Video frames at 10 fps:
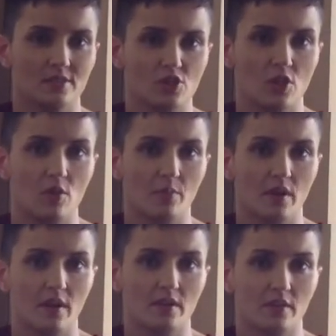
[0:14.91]
job
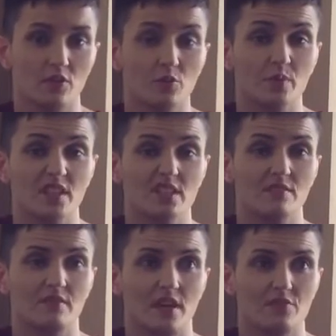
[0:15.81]
and I couldn't
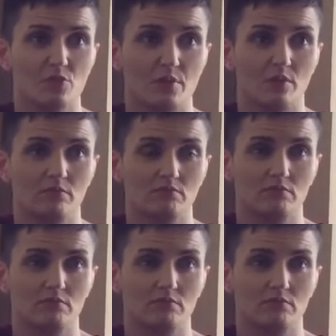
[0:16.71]
believe after about